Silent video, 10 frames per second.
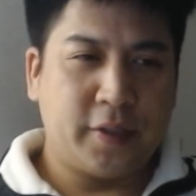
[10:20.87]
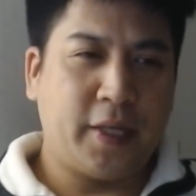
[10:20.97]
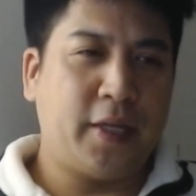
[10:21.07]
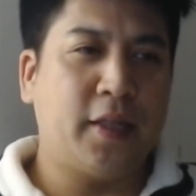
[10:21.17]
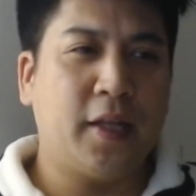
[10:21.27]

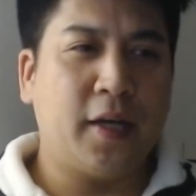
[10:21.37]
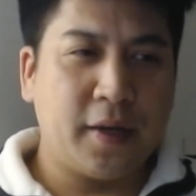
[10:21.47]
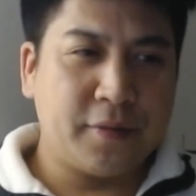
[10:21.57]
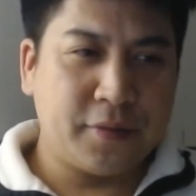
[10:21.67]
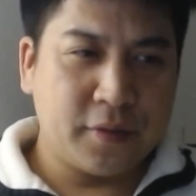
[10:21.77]
They
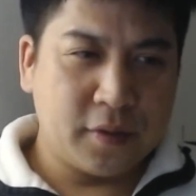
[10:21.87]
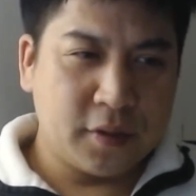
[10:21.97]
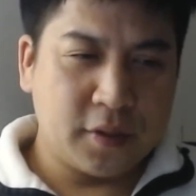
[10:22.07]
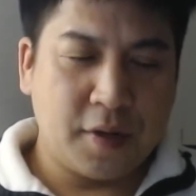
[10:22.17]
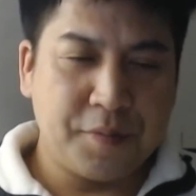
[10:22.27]
love
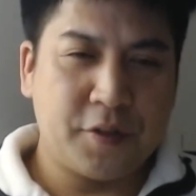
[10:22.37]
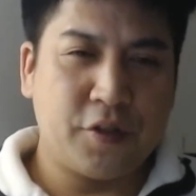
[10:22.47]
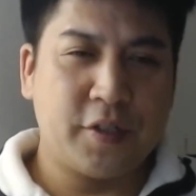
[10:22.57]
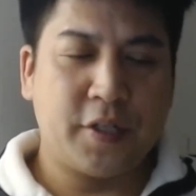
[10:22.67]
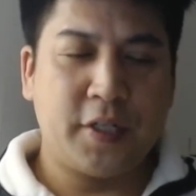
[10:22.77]
some
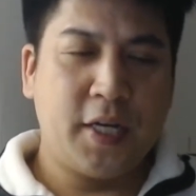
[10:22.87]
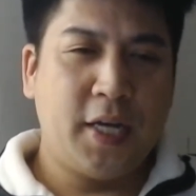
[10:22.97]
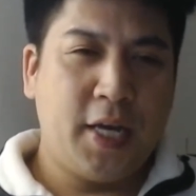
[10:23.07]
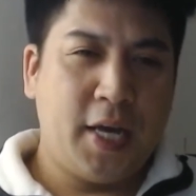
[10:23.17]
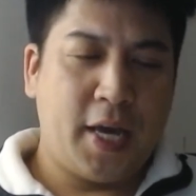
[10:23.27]
children
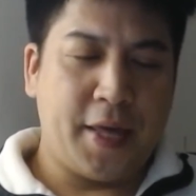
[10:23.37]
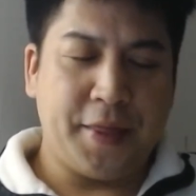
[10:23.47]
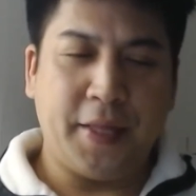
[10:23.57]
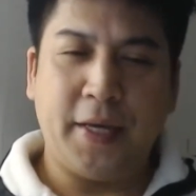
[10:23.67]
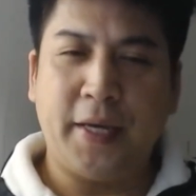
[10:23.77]

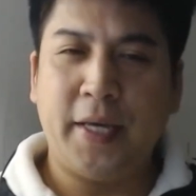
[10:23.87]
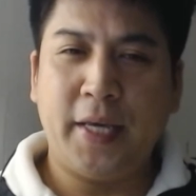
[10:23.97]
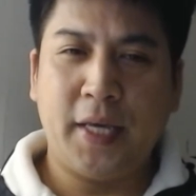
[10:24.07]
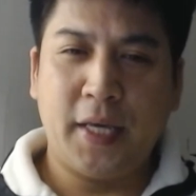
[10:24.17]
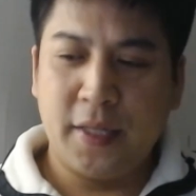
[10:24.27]
and they
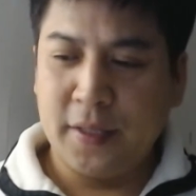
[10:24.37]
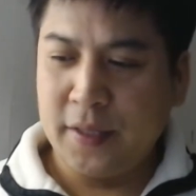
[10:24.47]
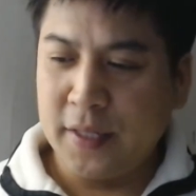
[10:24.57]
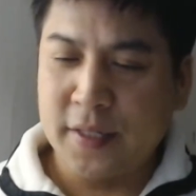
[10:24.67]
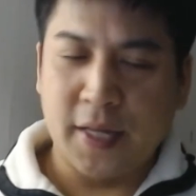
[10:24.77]

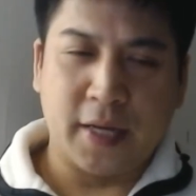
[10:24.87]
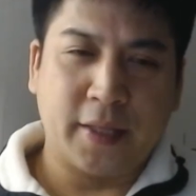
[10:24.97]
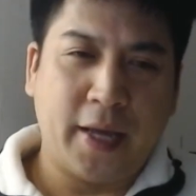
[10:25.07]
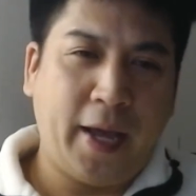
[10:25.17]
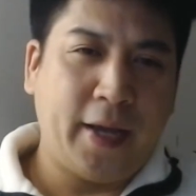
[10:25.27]

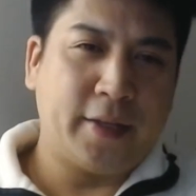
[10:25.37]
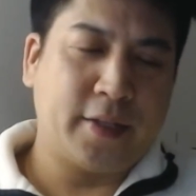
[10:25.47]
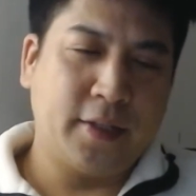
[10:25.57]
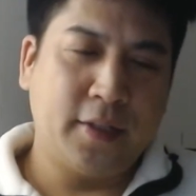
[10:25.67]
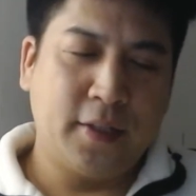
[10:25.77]
they
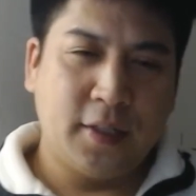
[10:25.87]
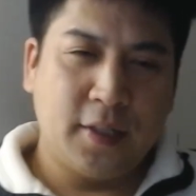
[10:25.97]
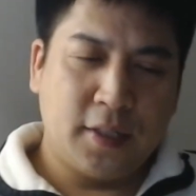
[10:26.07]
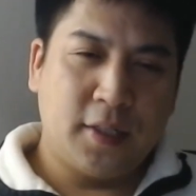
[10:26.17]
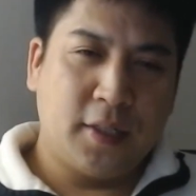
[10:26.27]
hate
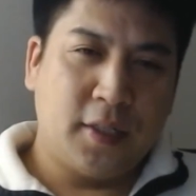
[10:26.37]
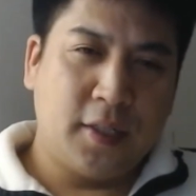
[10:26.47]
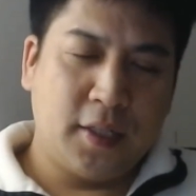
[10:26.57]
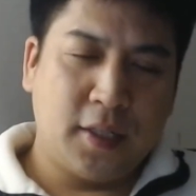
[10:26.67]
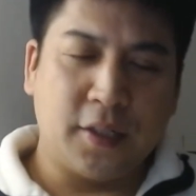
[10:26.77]

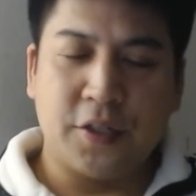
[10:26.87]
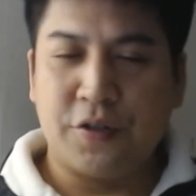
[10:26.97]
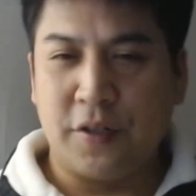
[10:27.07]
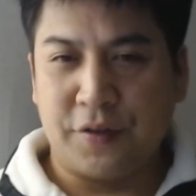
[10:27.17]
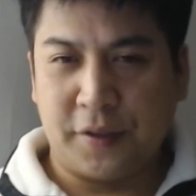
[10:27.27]
other
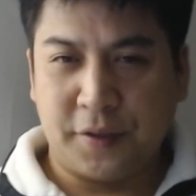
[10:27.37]
children.